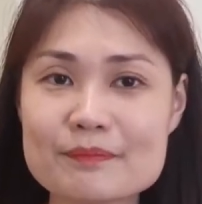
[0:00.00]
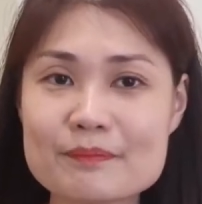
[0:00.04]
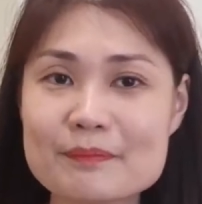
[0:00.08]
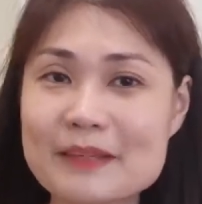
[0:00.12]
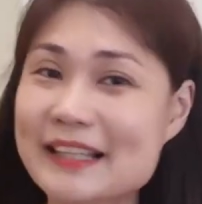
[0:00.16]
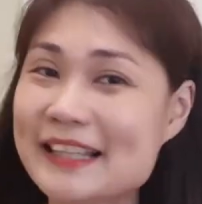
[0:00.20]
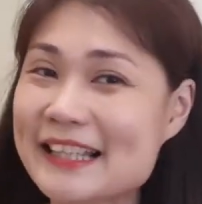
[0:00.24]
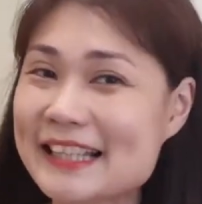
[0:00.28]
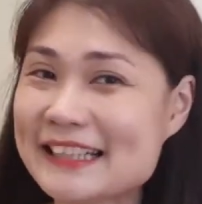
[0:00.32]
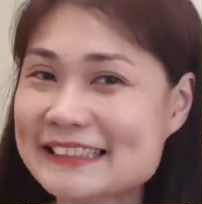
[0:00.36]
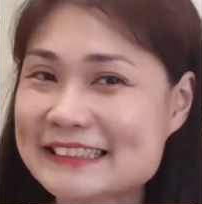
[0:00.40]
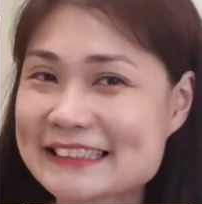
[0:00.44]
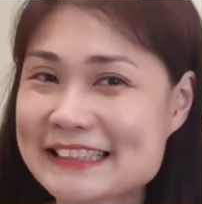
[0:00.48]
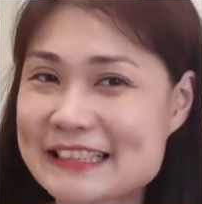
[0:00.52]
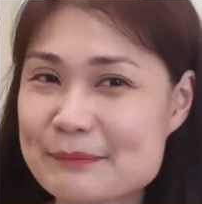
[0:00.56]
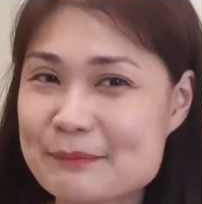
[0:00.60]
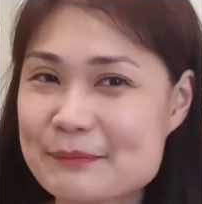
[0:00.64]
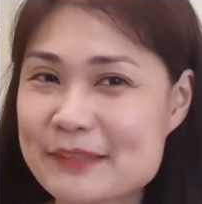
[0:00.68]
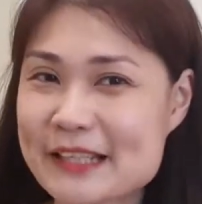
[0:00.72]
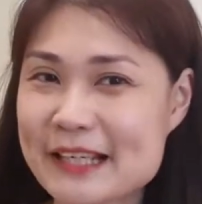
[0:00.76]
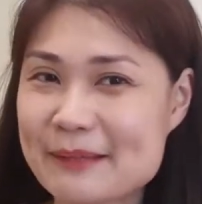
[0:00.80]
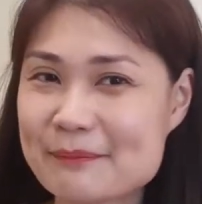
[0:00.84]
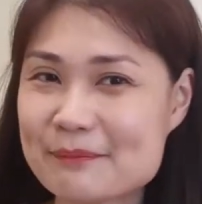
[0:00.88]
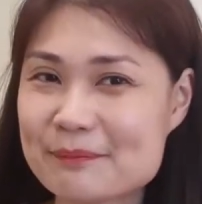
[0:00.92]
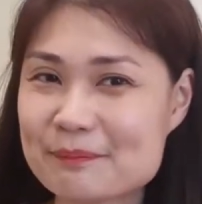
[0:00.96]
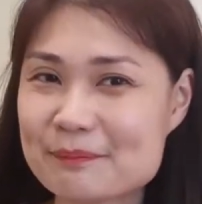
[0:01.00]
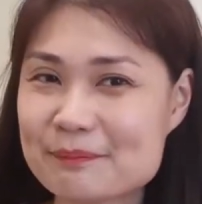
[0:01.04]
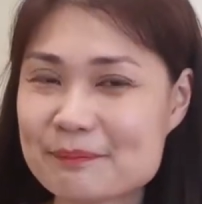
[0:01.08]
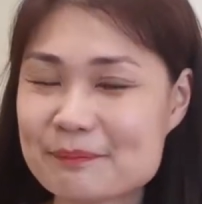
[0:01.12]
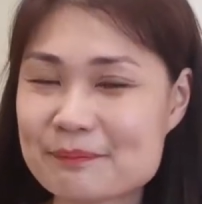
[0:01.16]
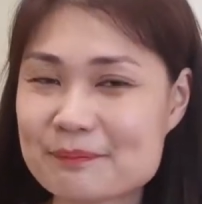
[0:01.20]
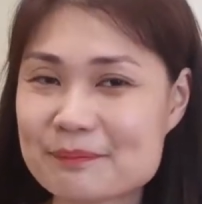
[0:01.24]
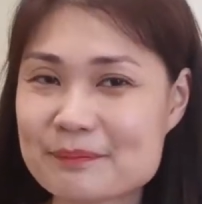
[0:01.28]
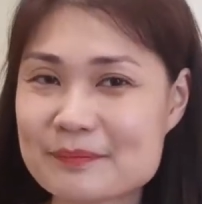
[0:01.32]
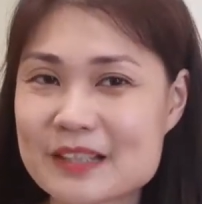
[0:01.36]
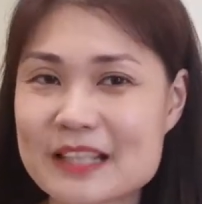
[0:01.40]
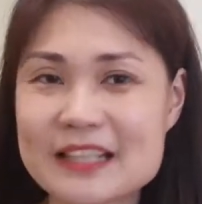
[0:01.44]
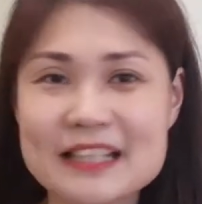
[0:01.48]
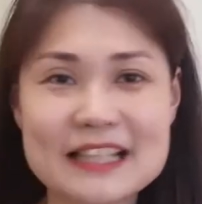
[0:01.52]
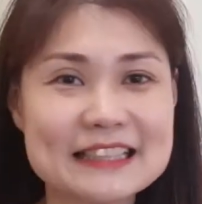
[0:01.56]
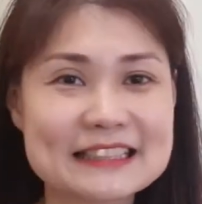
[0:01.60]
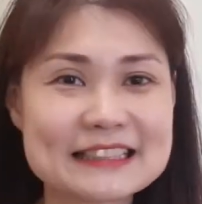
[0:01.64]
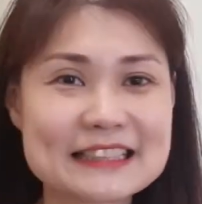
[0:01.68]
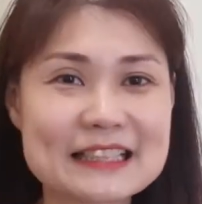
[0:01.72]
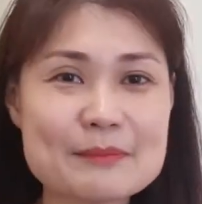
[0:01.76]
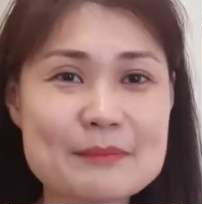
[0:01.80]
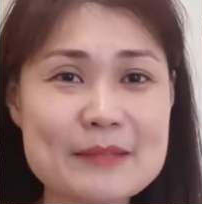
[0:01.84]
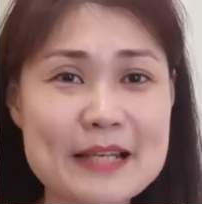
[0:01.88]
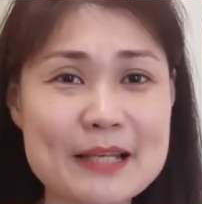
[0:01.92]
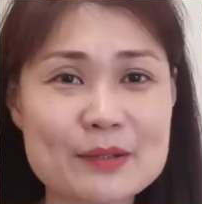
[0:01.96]
But let's skip that. Let's
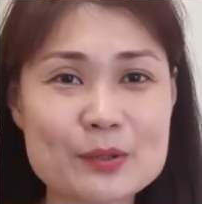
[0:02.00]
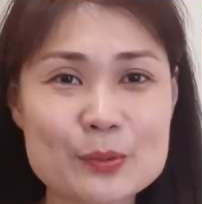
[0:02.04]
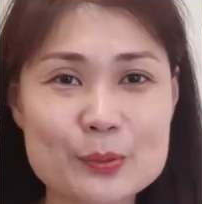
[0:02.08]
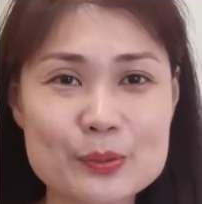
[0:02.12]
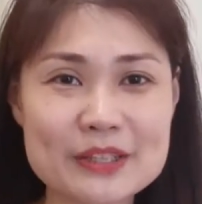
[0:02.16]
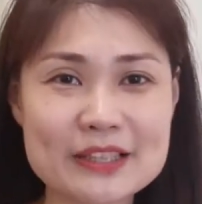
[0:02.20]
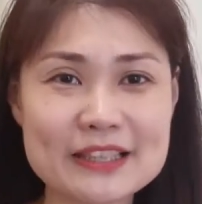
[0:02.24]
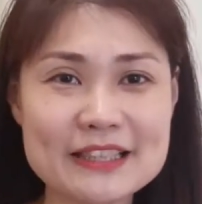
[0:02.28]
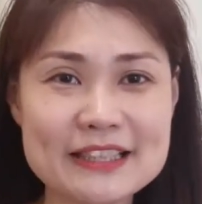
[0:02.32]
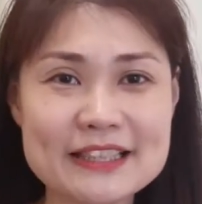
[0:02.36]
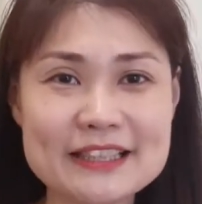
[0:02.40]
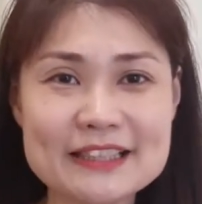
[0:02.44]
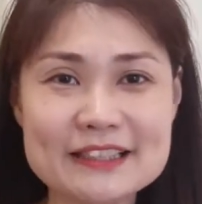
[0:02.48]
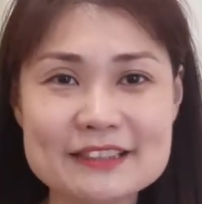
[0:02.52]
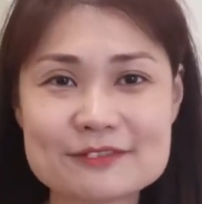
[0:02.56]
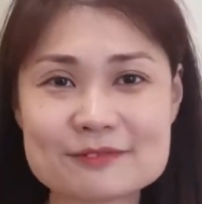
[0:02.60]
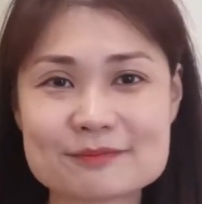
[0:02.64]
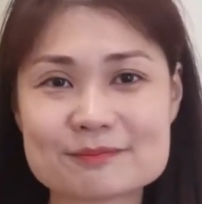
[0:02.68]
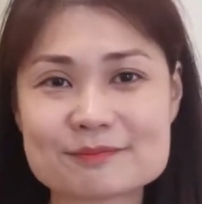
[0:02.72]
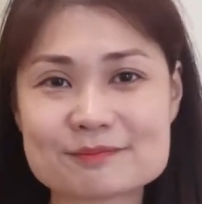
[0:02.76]
skip that totally.